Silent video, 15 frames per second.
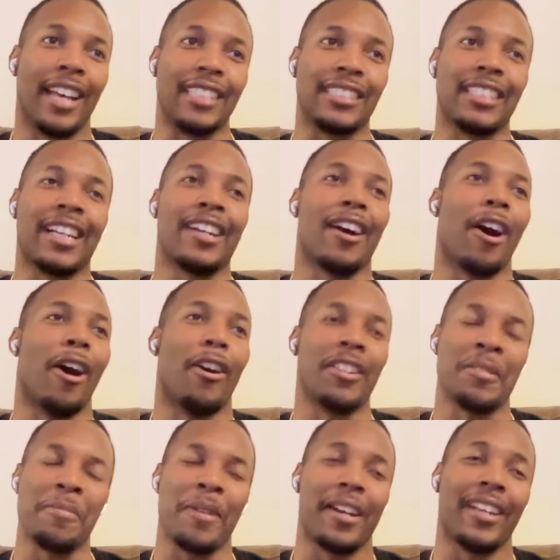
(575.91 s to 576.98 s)
it's like
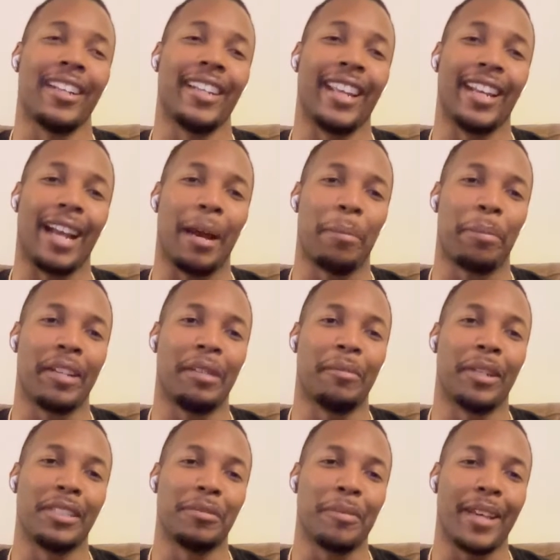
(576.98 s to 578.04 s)
all the money that I
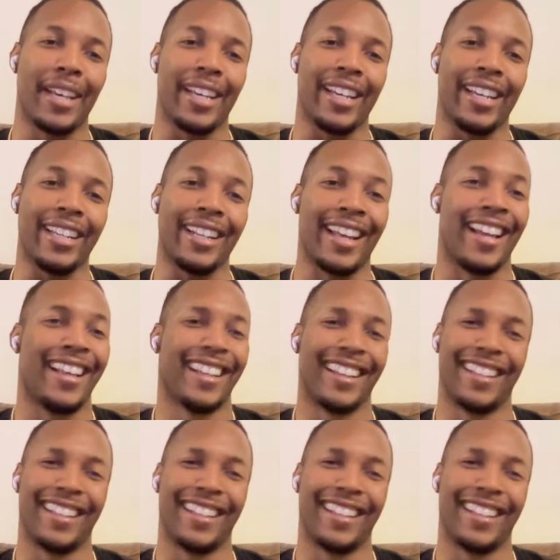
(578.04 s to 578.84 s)
pretty much made,